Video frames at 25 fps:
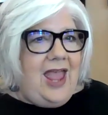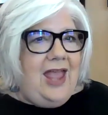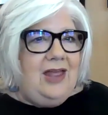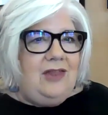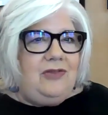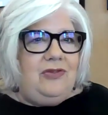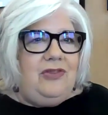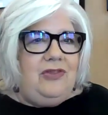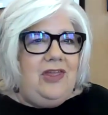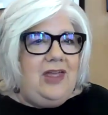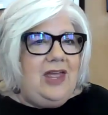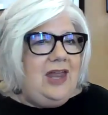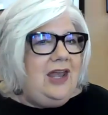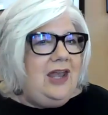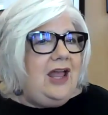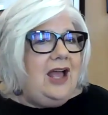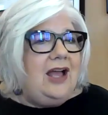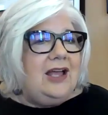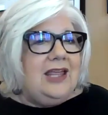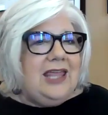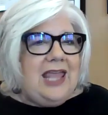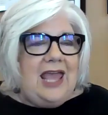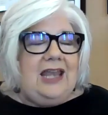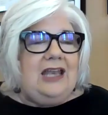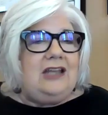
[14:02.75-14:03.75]
And then
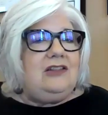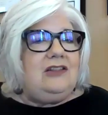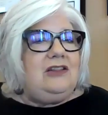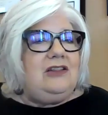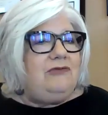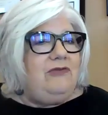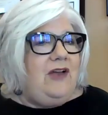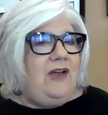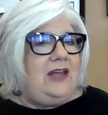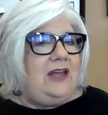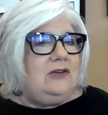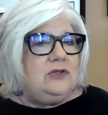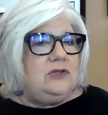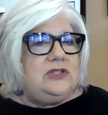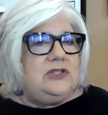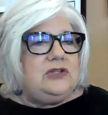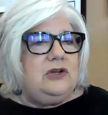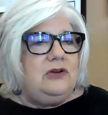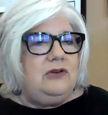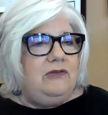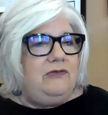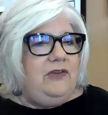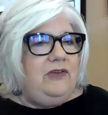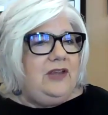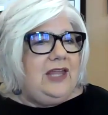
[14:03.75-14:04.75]
again, at the final
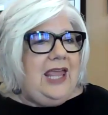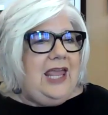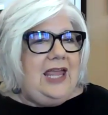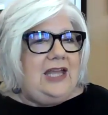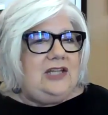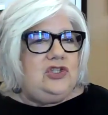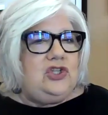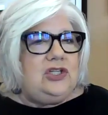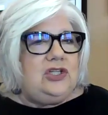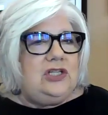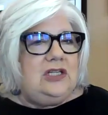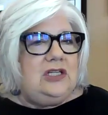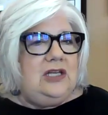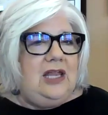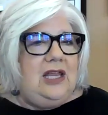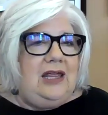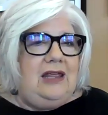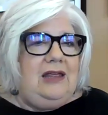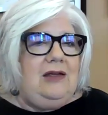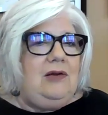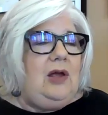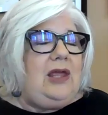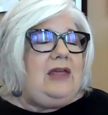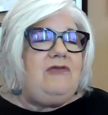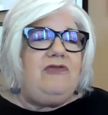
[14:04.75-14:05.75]
certification,
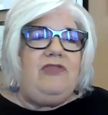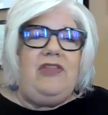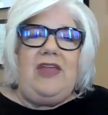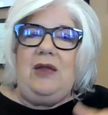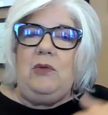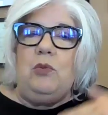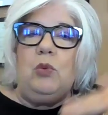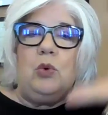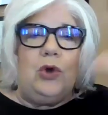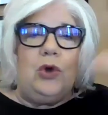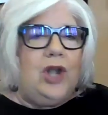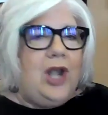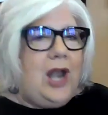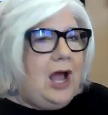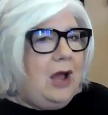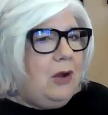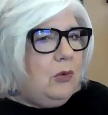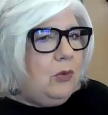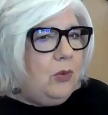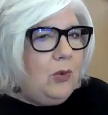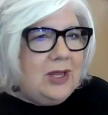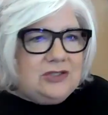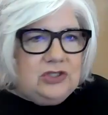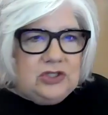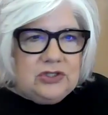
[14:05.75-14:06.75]
if they were
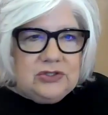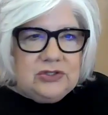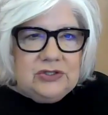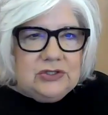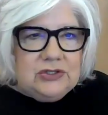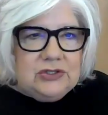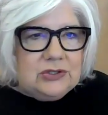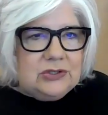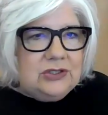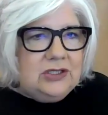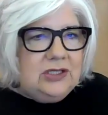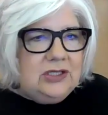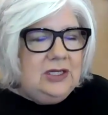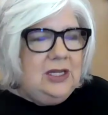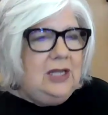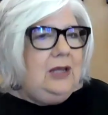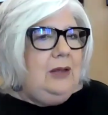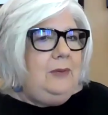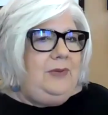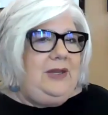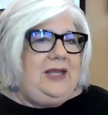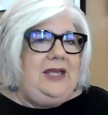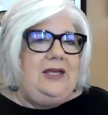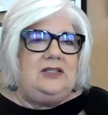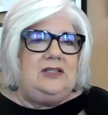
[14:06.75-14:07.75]
not registered,
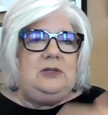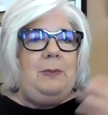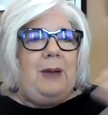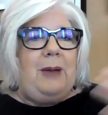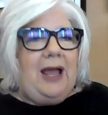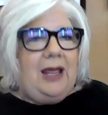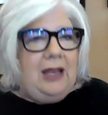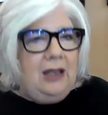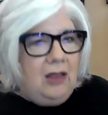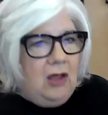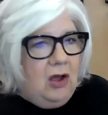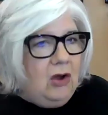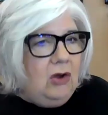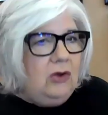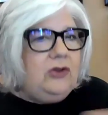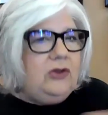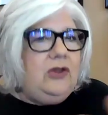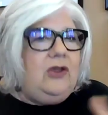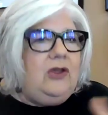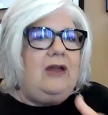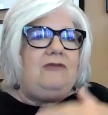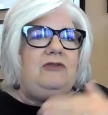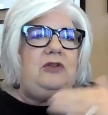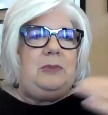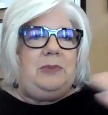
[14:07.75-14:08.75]
because by law,
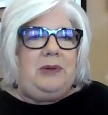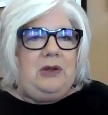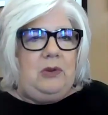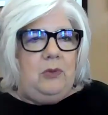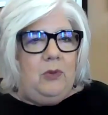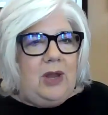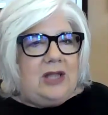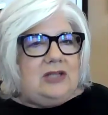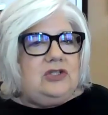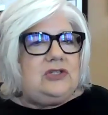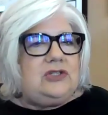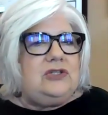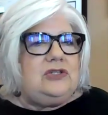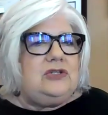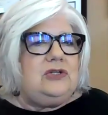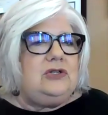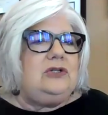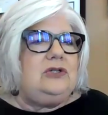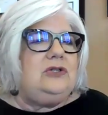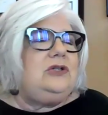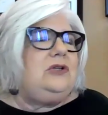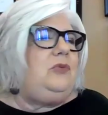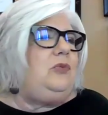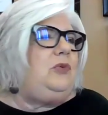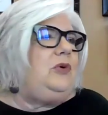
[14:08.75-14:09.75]
you have to be
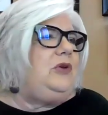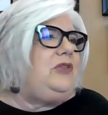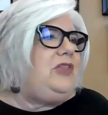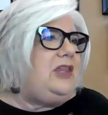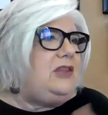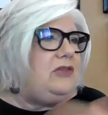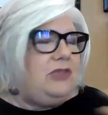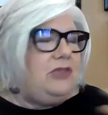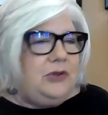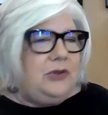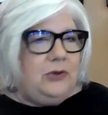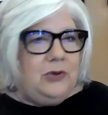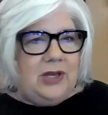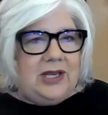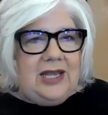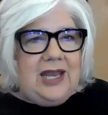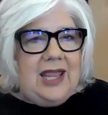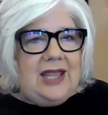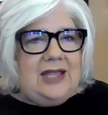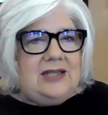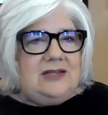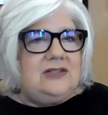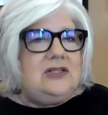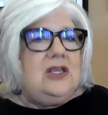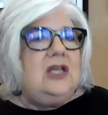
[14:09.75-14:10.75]
registered within 30
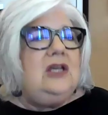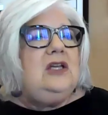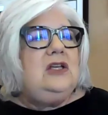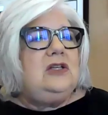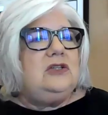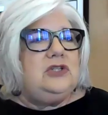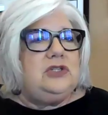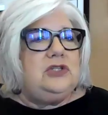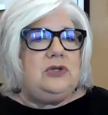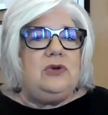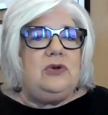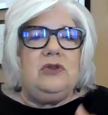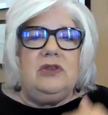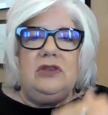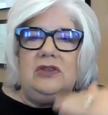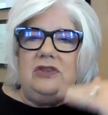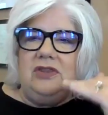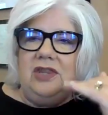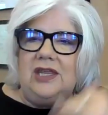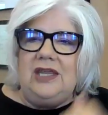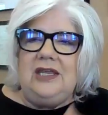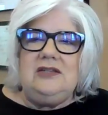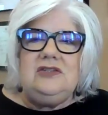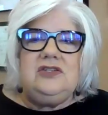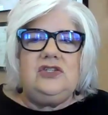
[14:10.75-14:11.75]
days,
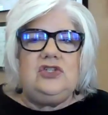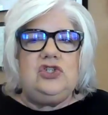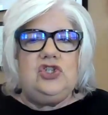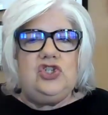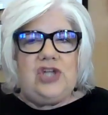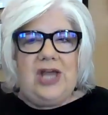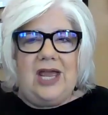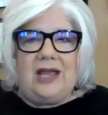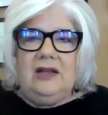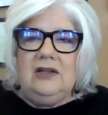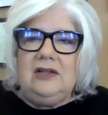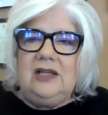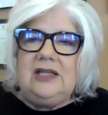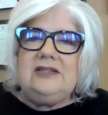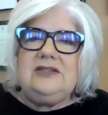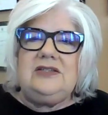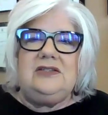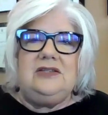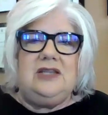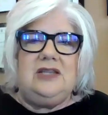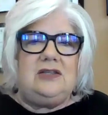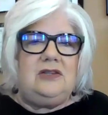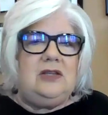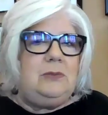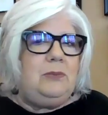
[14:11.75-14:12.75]
certain things,
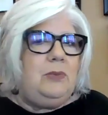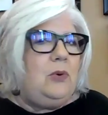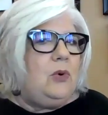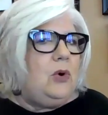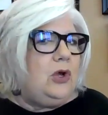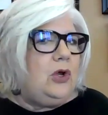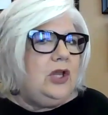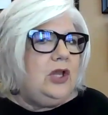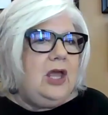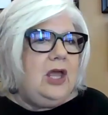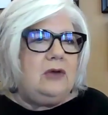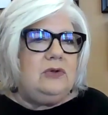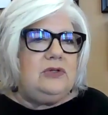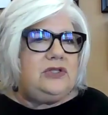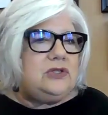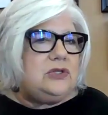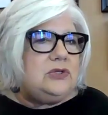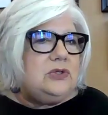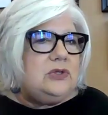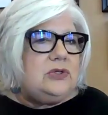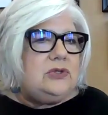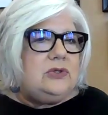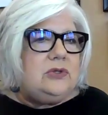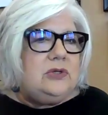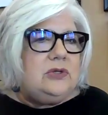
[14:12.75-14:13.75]
checklists that the board goes
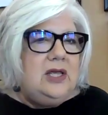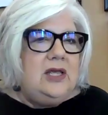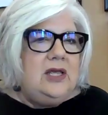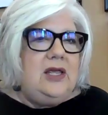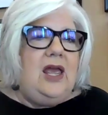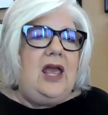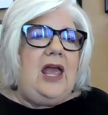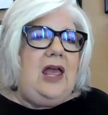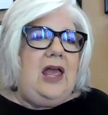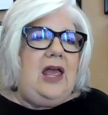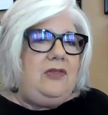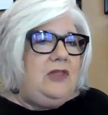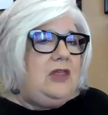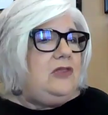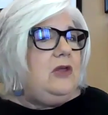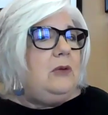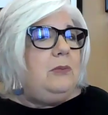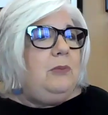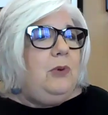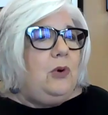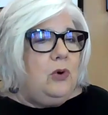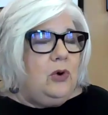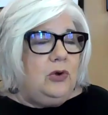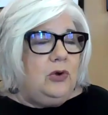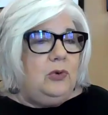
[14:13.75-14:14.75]
through, and then
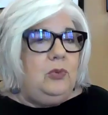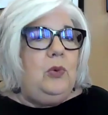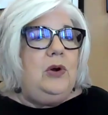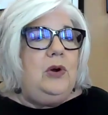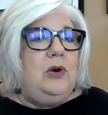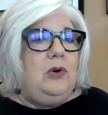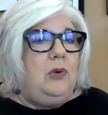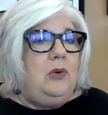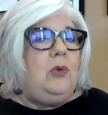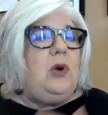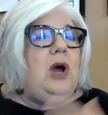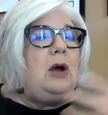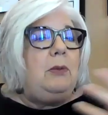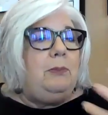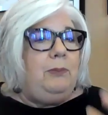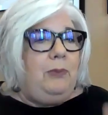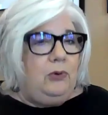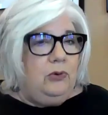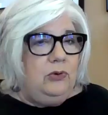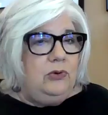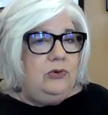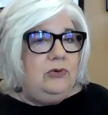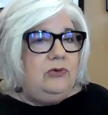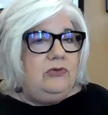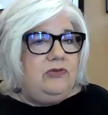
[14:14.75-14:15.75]
the board will
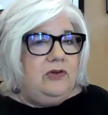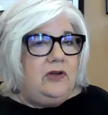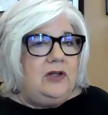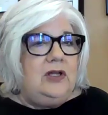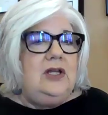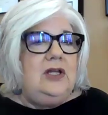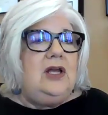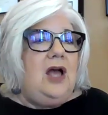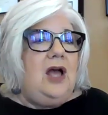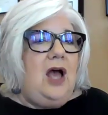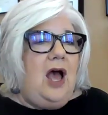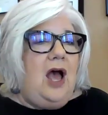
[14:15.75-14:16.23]
approve